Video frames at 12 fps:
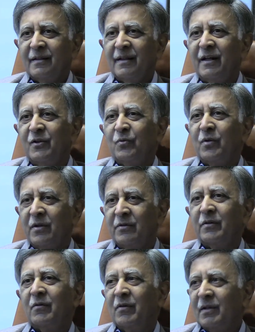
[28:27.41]
that is what
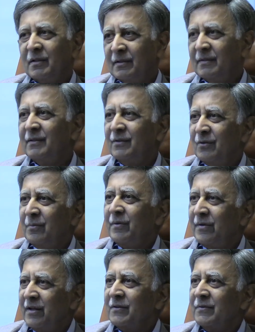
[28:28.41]
is required to
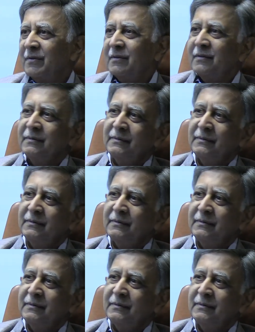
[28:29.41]
be transferred.